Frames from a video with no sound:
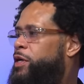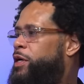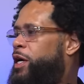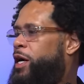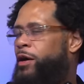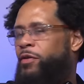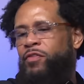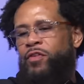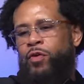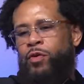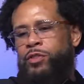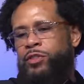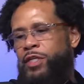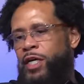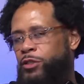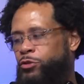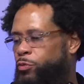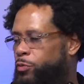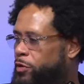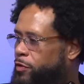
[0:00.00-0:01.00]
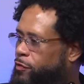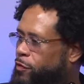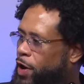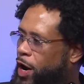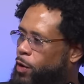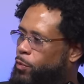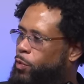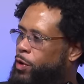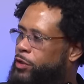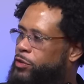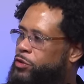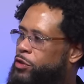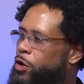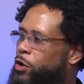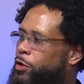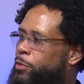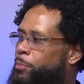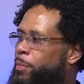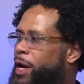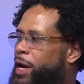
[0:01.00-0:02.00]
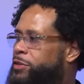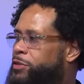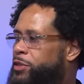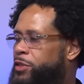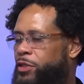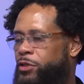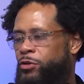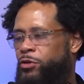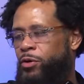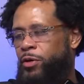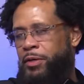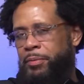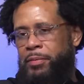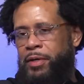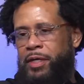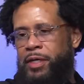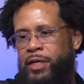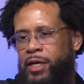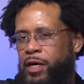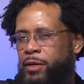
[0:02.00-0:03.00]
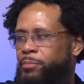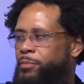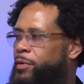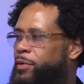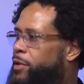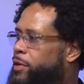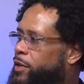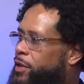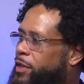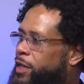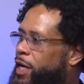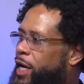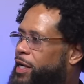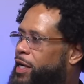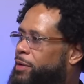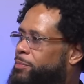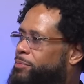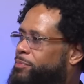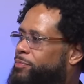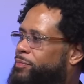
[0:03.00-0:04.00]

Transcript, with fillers: of course, that's when the fireworks and all the magic. You know what I mean? That's um, I was uh, asking. Like, yeah, yeah.